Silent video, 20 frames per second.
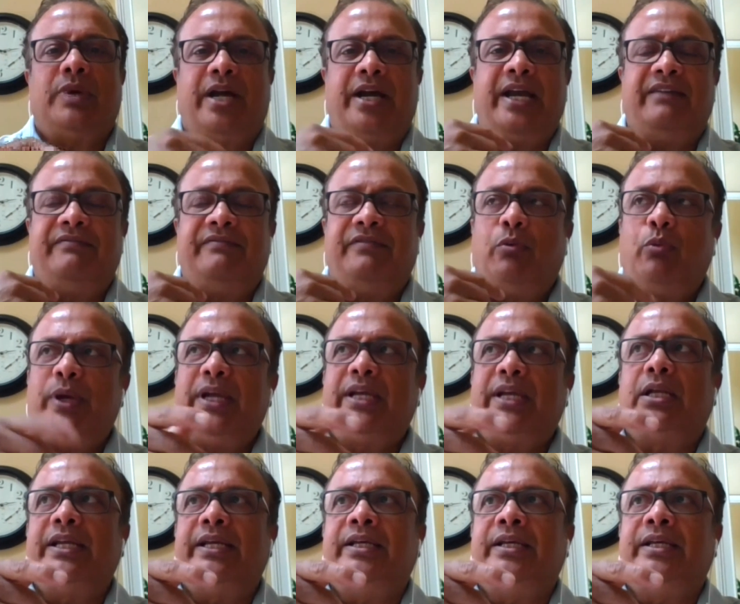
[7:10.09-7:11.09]
I have a
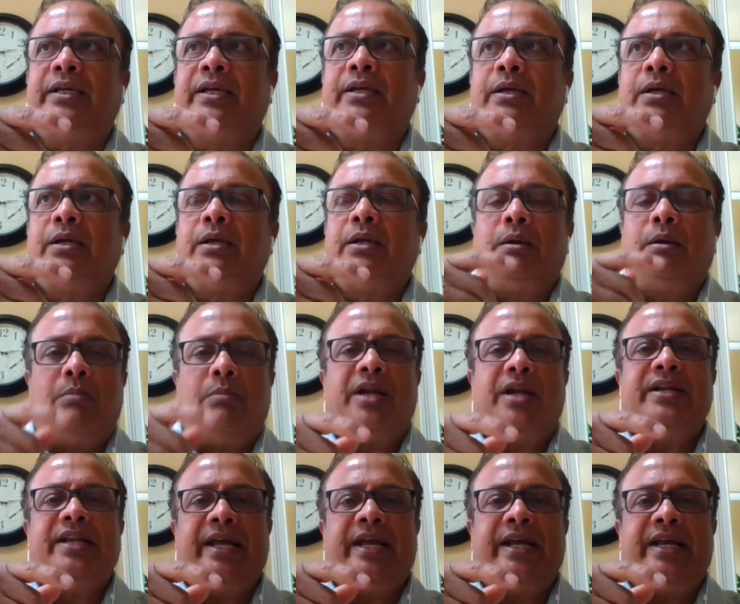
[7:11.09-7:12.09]
weekly
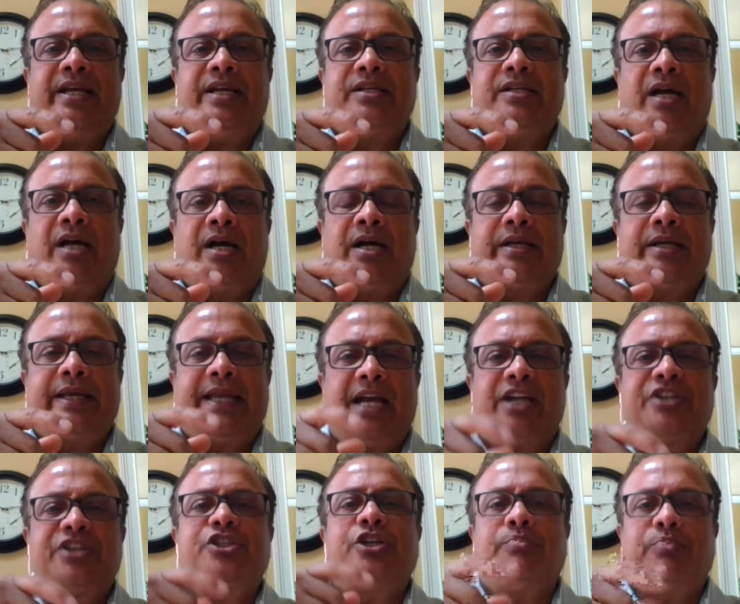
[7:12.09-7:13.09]
Monday
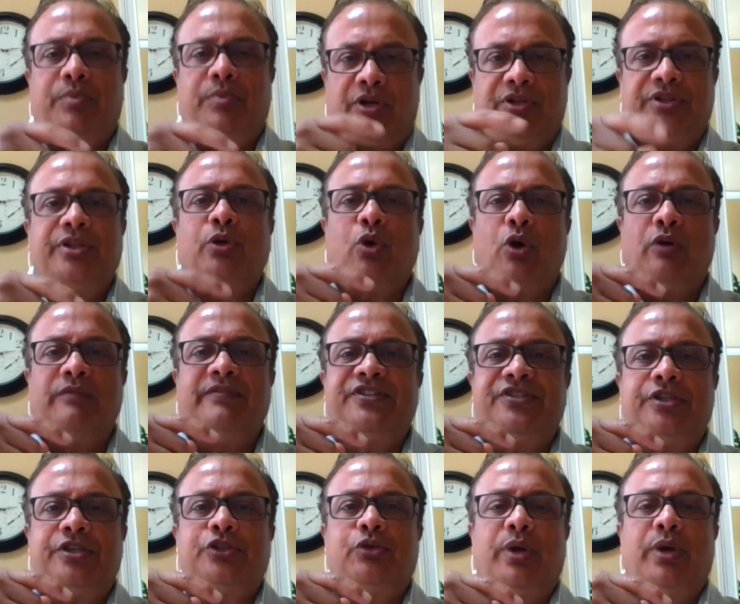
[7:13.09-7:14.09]
catch up on the COVID
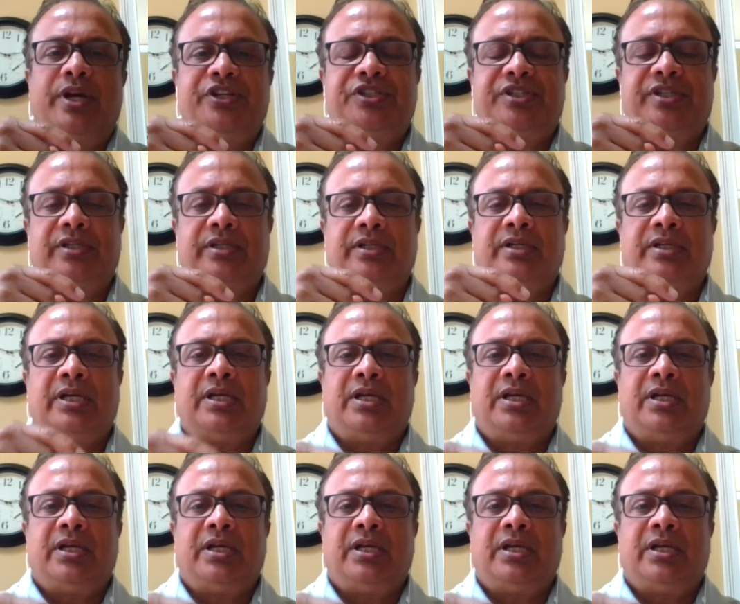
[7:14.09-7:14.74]
situation.